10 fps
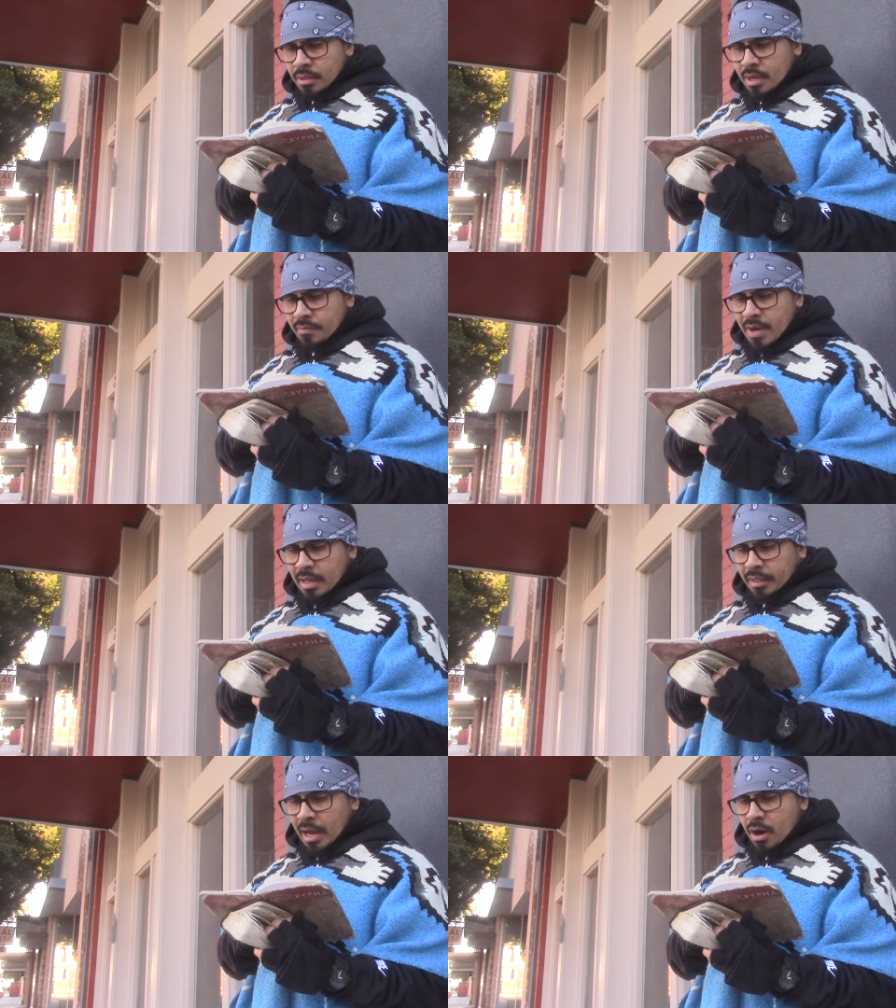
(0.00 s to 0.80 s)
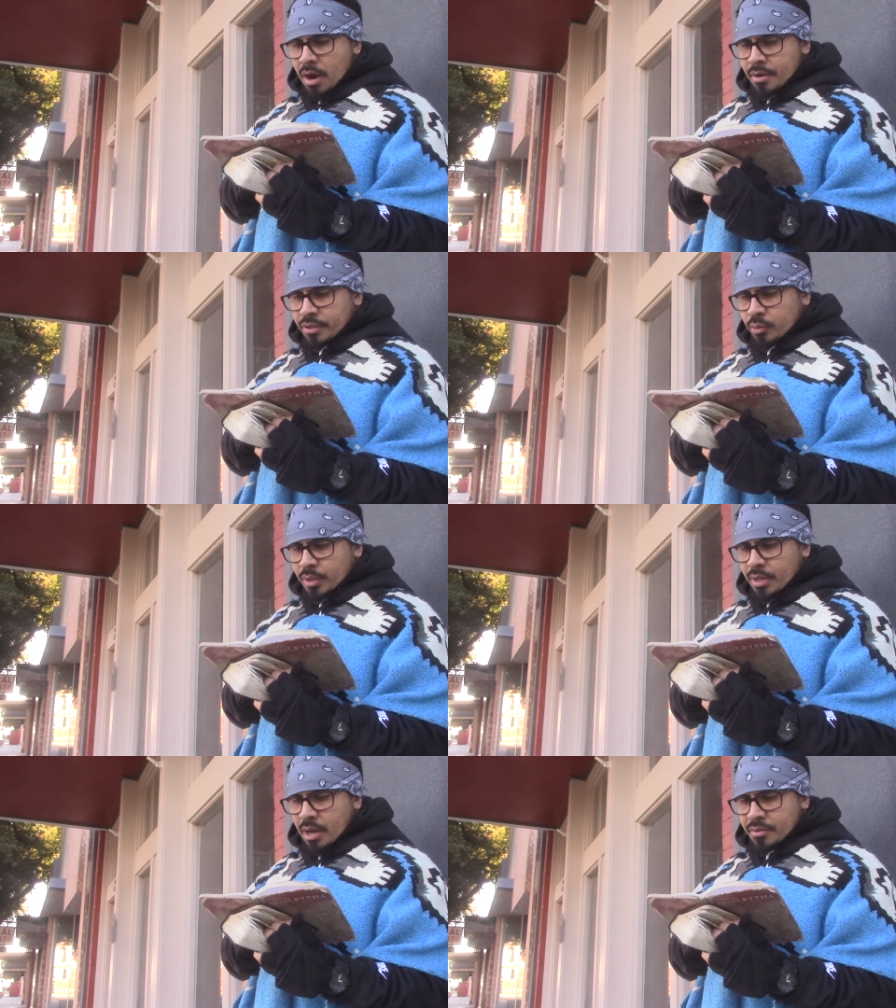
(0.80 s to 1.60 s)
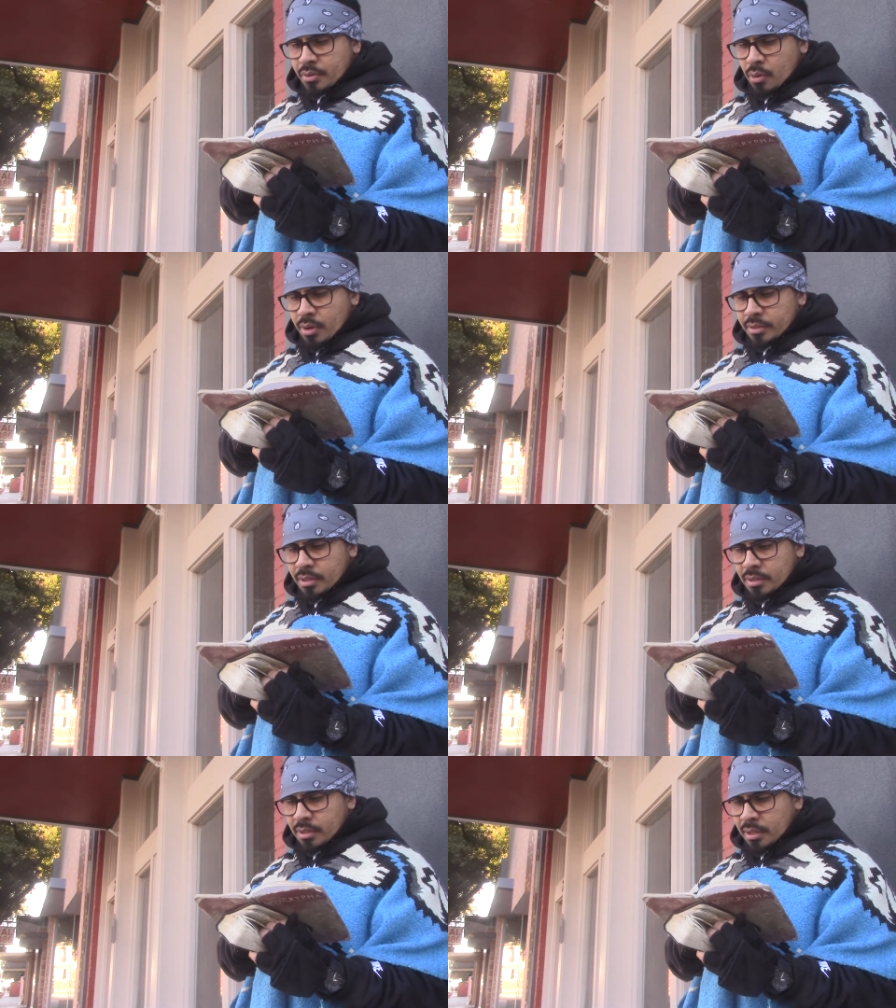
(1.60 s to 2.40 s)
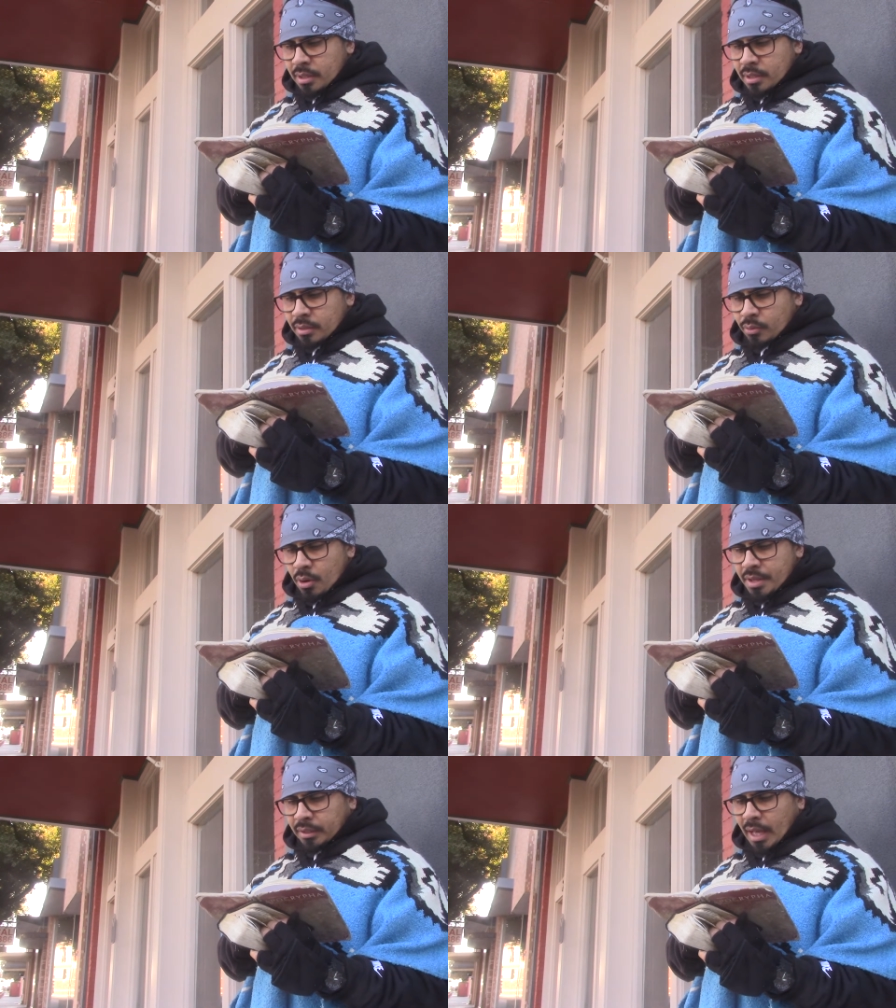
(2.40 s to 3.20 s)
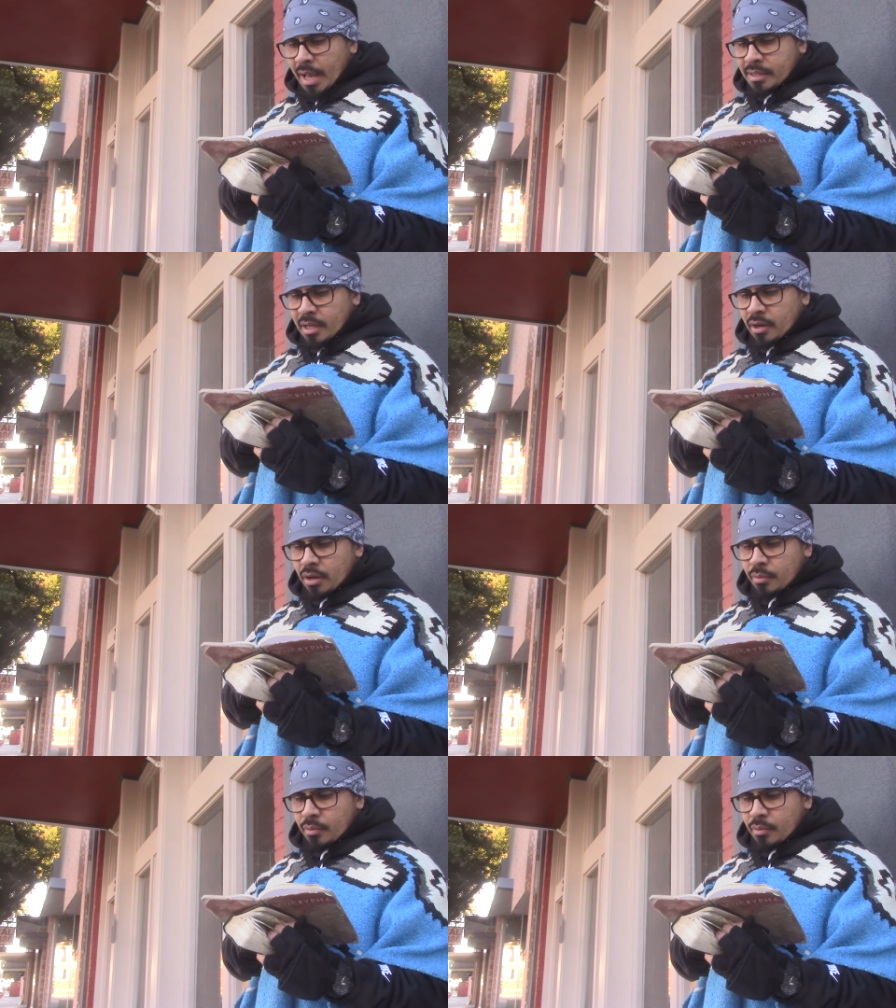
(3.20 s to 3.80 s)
Give not thy honor to another, nor to, uh, nor the things that are